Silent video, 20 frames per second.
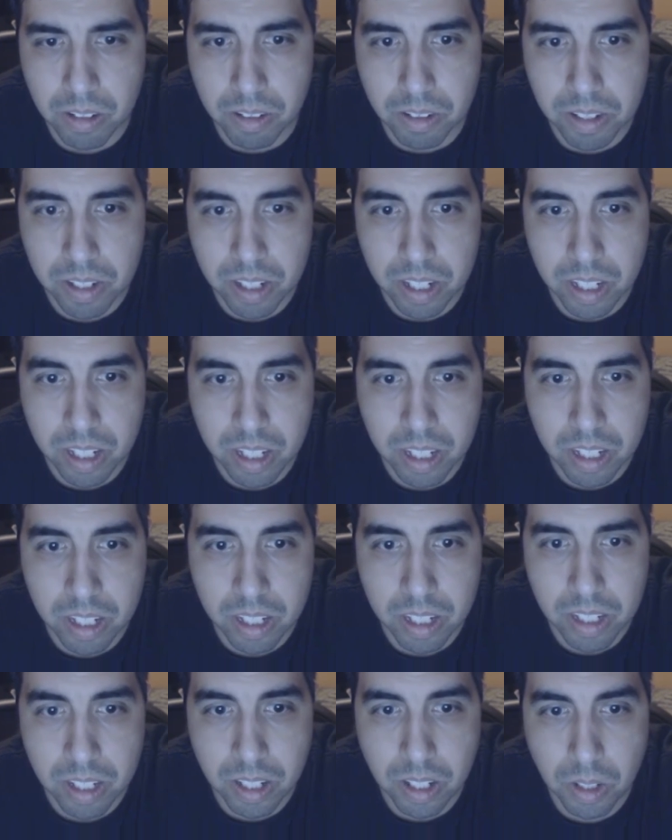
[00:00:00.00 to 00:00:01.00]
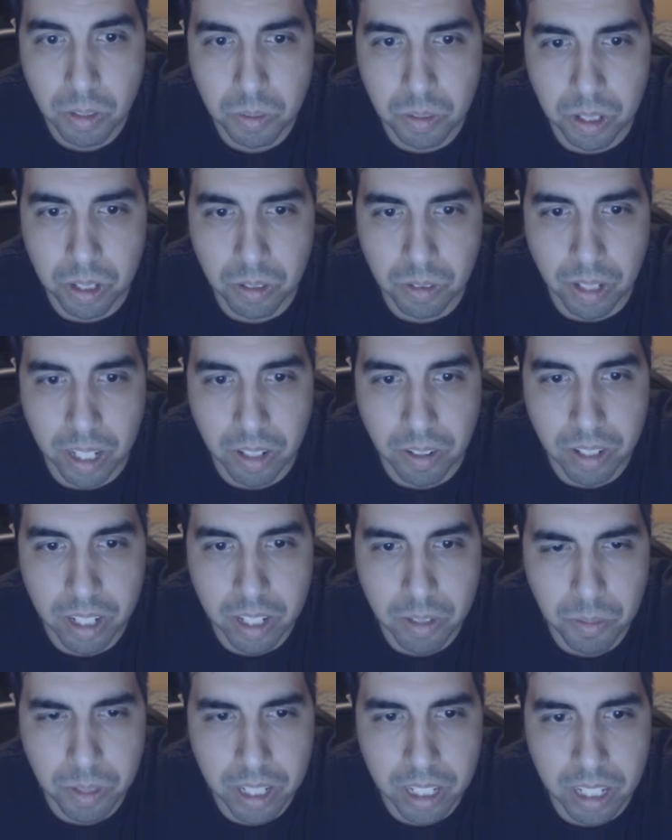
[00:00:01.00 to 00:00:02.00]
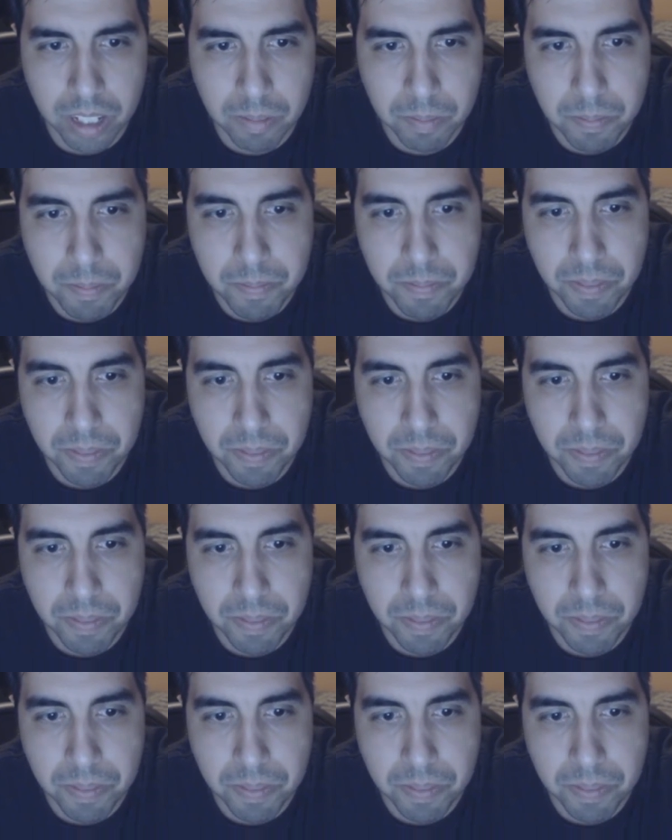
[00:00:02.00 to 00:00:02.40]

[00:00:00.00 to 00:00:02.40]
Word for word: others. Oh, the little arrogant one?